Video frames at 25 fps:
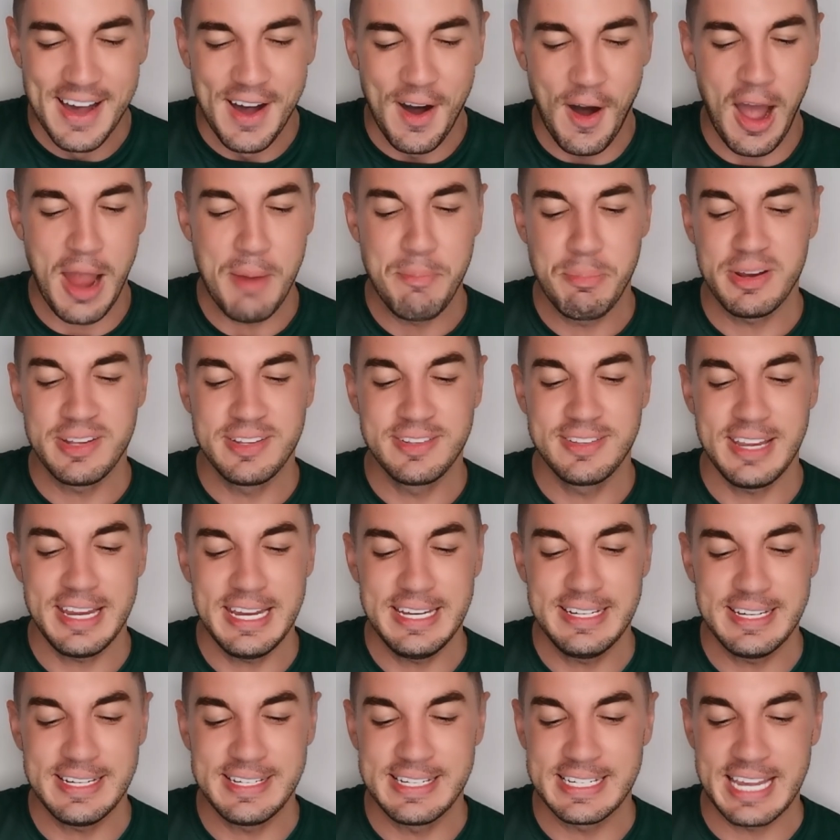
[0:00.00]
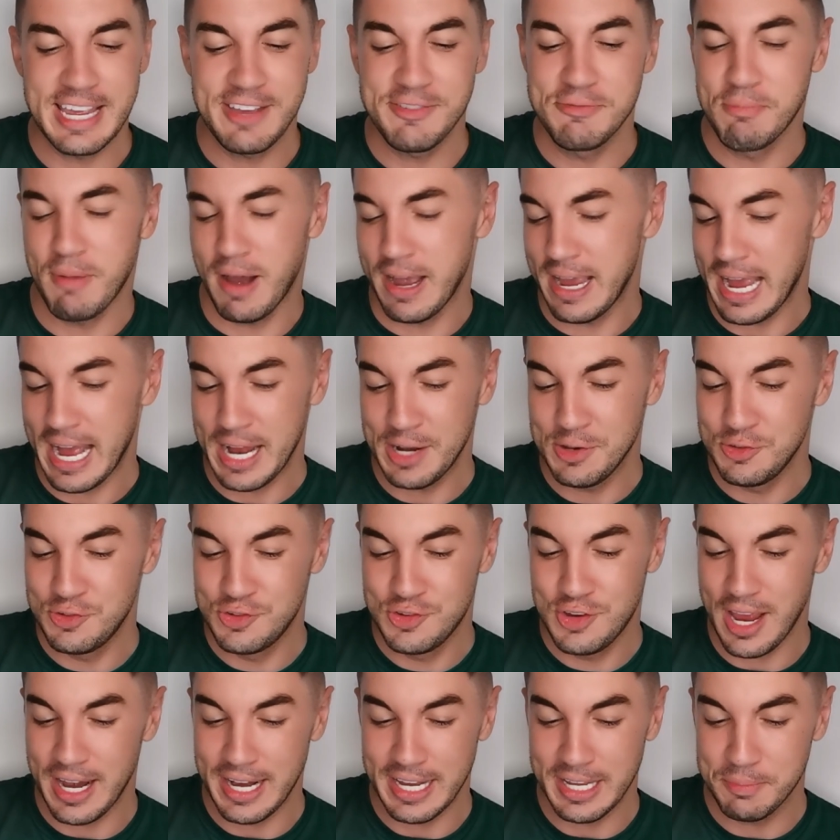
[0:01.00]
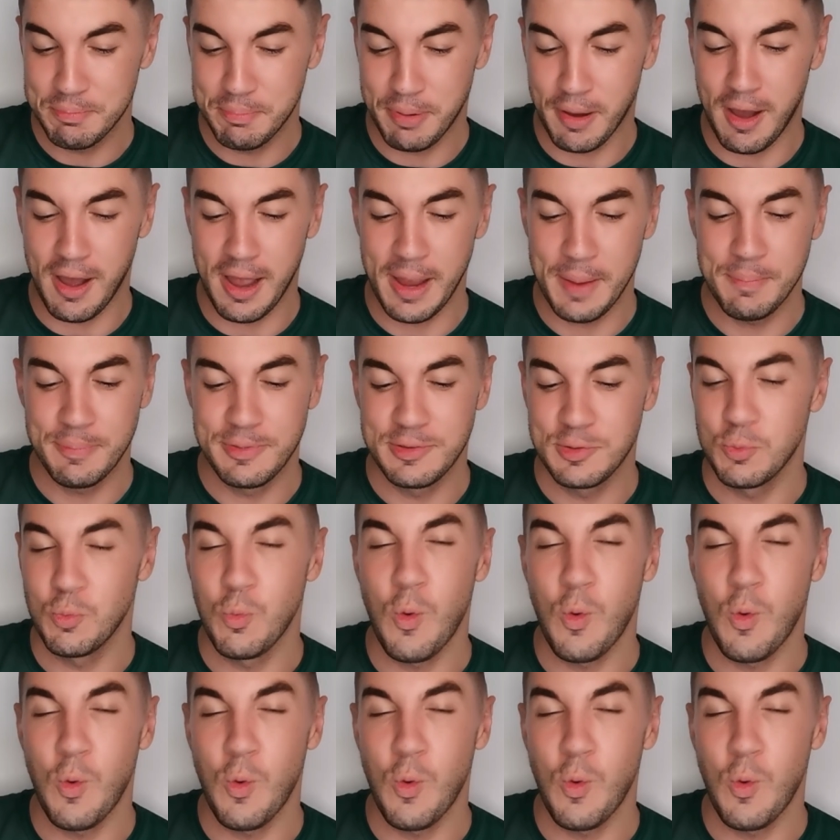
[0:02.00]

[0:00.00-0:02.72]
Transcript: I proceeded to give my angelic pipes